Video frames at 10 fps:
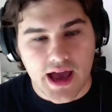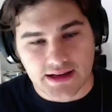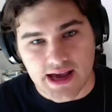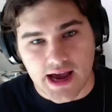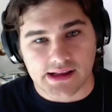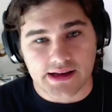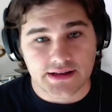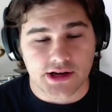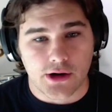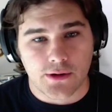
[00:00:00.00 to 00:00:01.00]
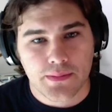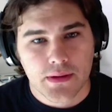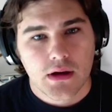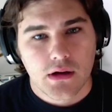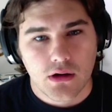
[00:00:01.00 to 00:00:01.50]
exactly. So
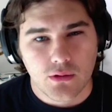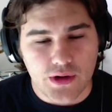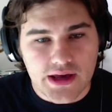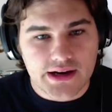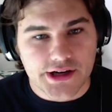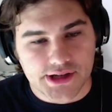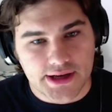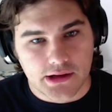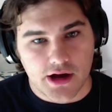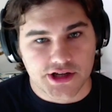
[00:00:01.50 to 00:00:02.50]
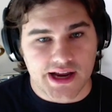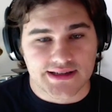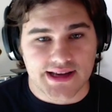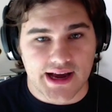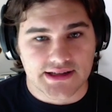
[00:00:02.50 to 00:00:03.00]
we initially launched
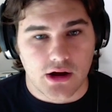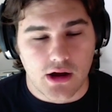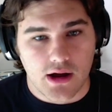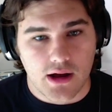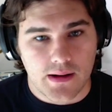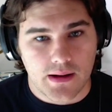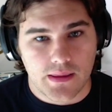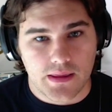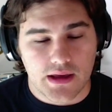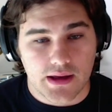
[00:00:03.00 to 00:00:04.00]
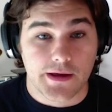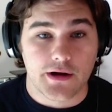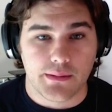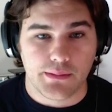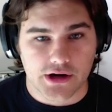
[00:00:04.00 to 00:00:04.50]
SX on the
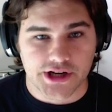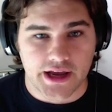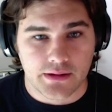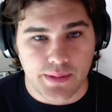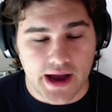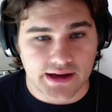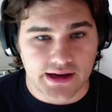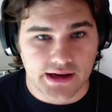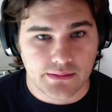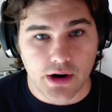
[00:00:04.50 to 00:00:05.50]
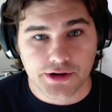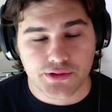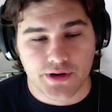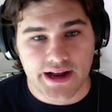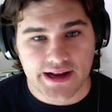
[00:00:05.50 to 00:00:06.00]
Ethereum blockchain back in March
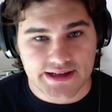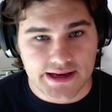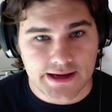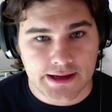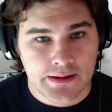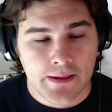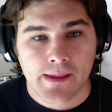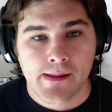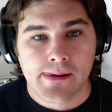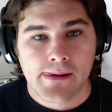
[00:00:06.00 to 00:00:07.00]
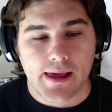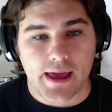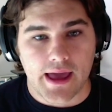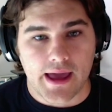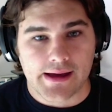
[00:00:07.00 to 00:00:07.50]
2019.
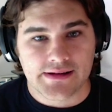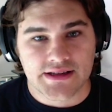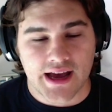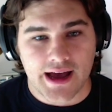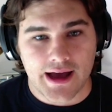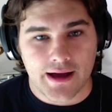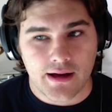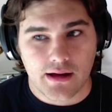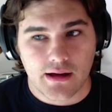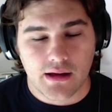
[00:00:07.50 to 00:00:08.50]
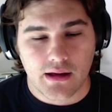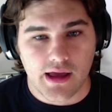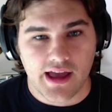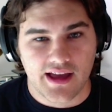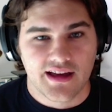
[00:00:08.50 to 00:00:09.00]
And I
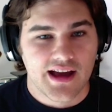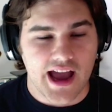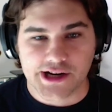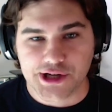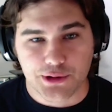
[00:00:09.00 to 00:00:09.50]
actually